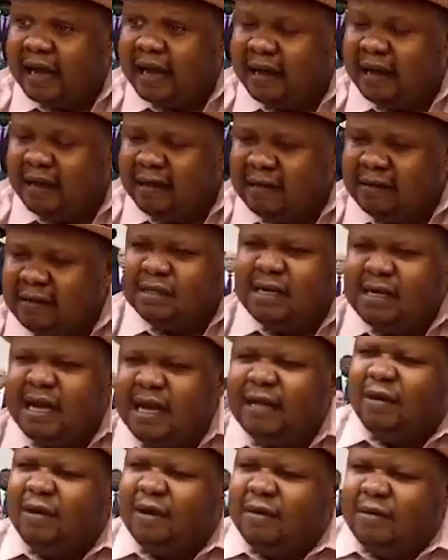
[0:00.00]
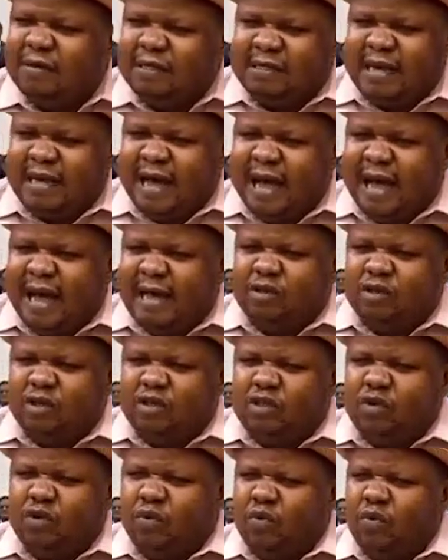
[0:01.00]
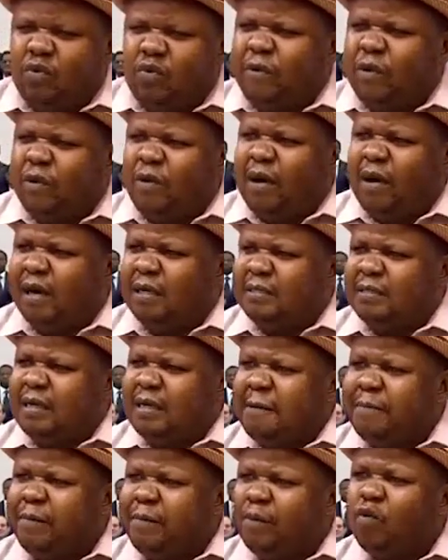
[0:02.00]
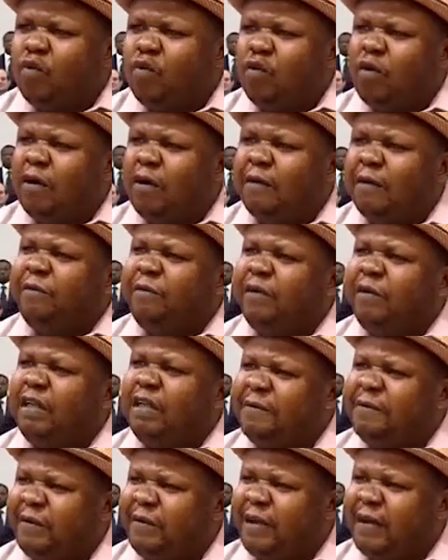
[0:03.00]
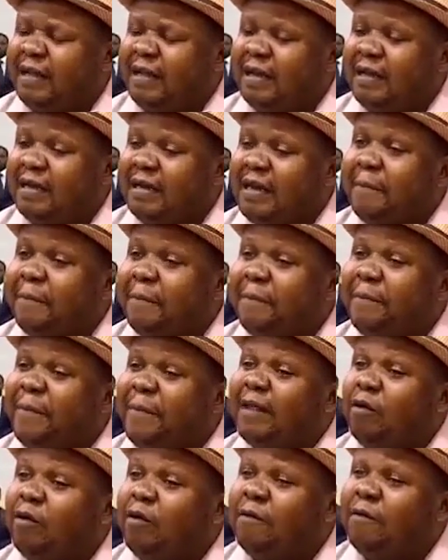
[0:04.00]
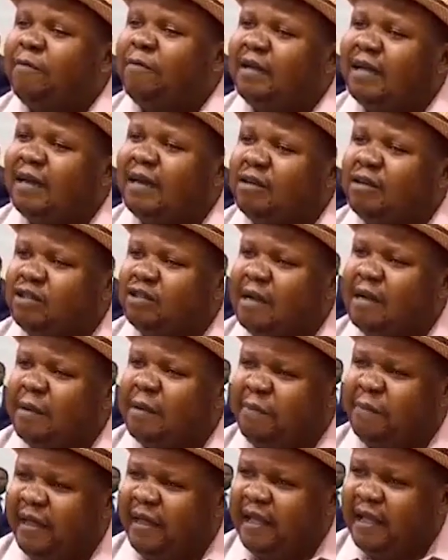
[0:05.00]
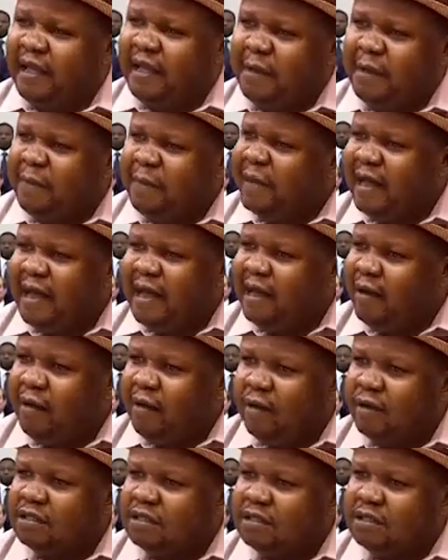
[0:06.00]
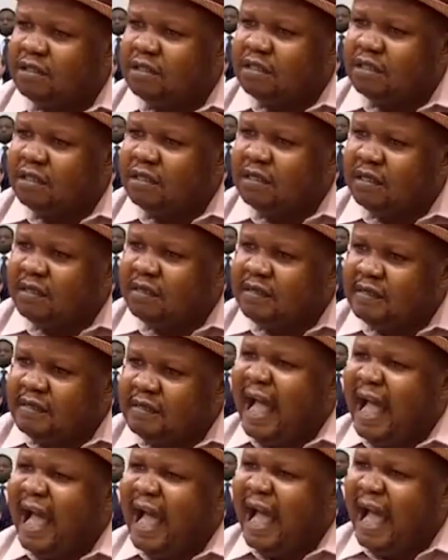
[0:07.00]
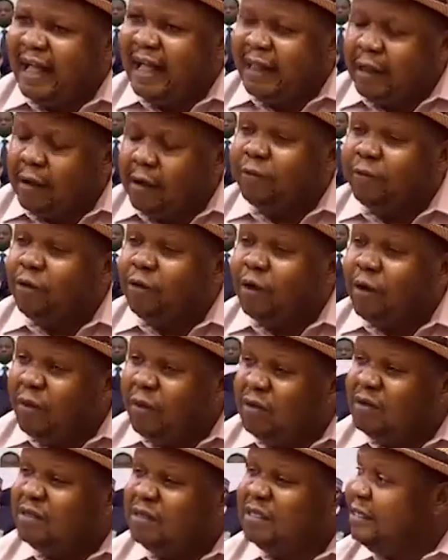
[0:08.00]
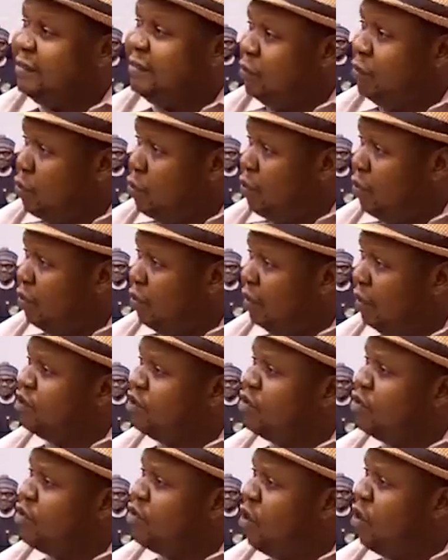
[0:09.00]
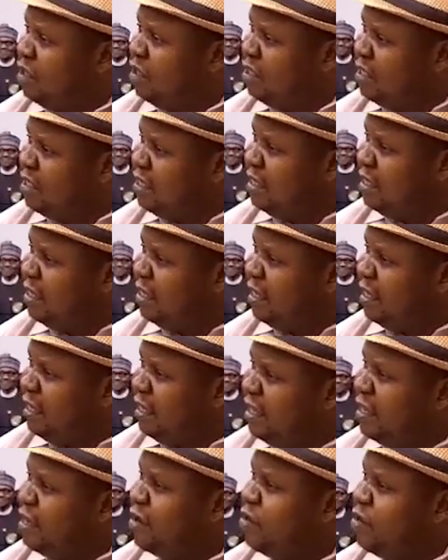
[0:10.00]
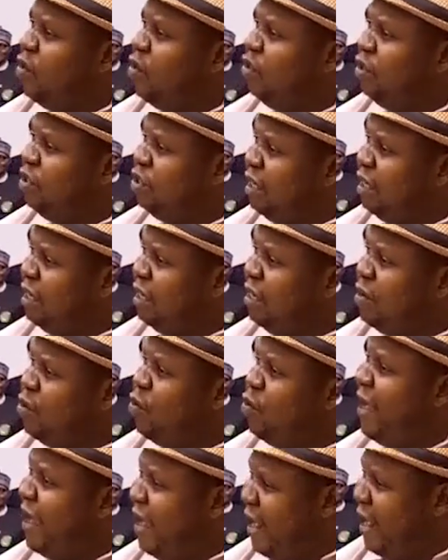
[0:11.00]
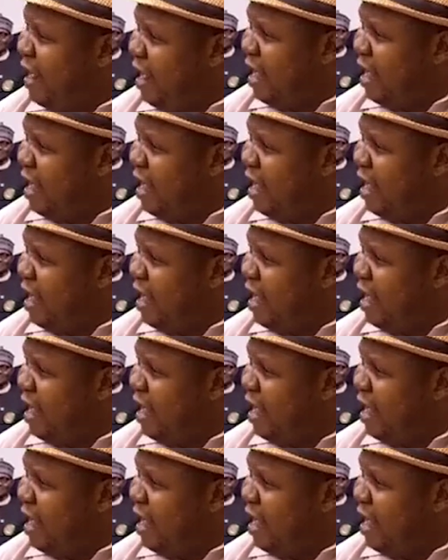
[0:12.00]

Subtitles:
You see, actually, these guys just look figureheads and put to convince Africans that they are part of the international play, but they are not. The head of WTO is Ngozi Okonjo-Iweala,